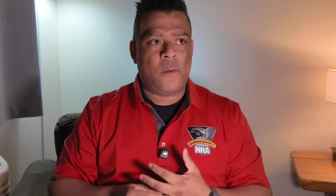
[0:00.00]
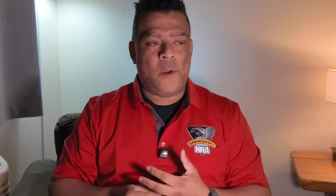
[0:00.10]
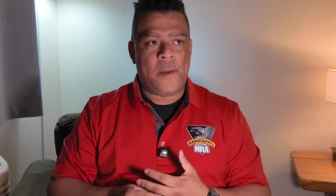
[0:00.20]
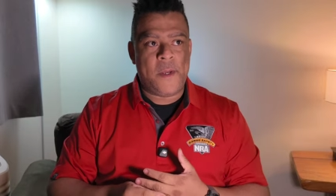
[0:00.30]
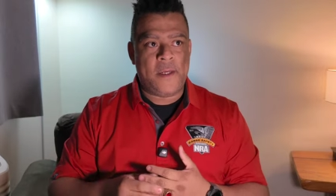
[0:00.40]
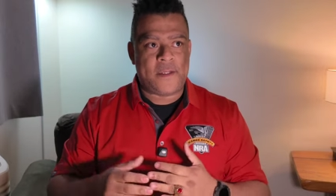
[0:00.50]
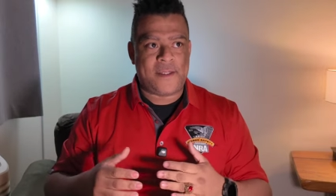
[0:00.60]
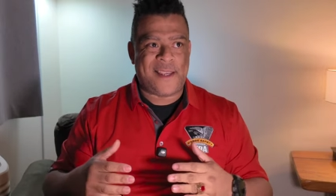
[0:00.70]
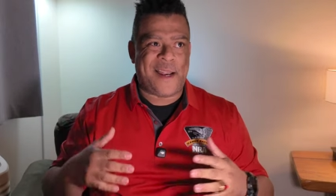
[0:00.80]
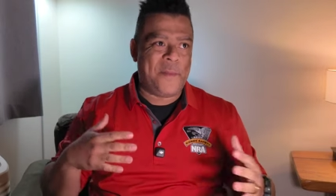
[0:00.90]
What it means
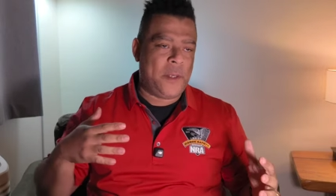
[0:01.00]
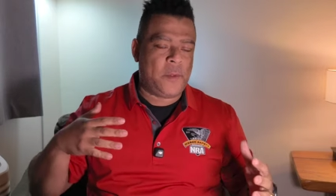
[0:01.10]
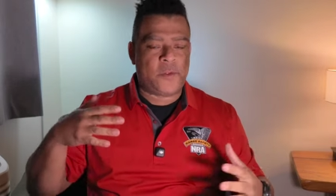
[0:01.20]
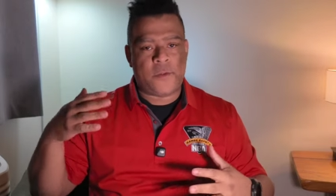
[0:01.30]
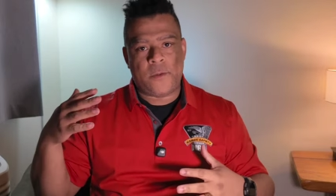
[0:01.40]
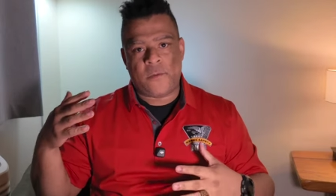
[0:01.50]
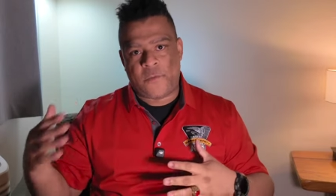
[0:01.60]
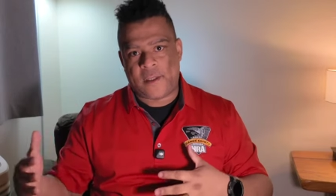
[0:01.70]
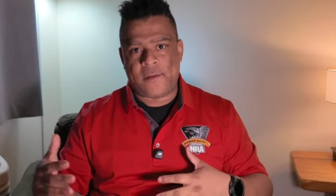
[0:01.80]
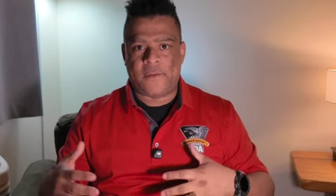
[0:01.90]
is that I'm able to
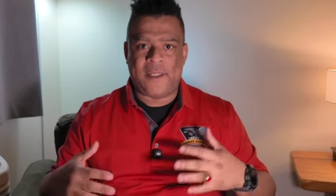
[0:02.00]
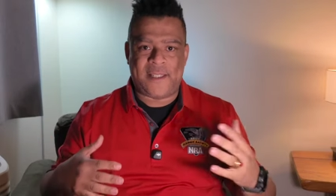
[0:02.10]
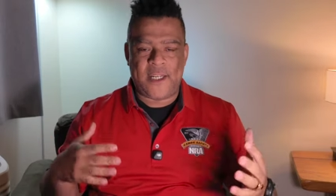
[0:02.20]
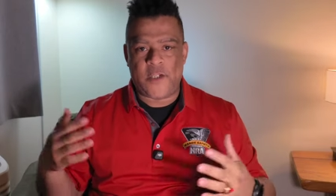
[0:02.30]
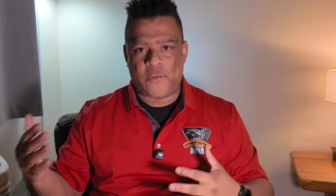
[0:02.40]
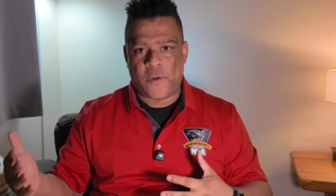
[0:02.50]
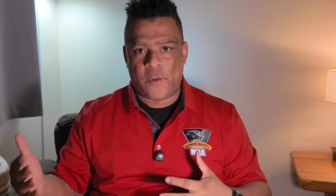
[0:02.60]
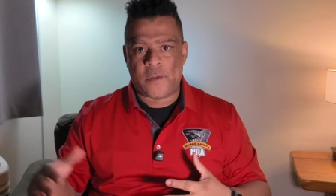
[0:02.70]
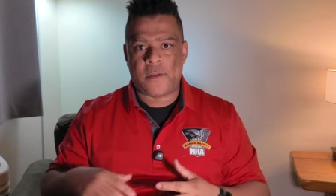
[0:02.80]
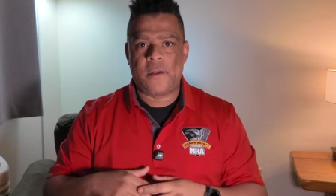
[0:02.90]
effectively teach
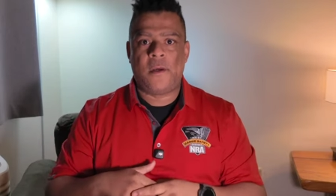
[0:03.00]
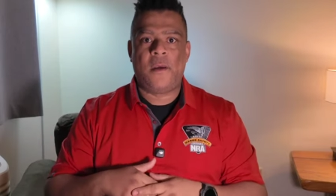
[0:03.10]
folks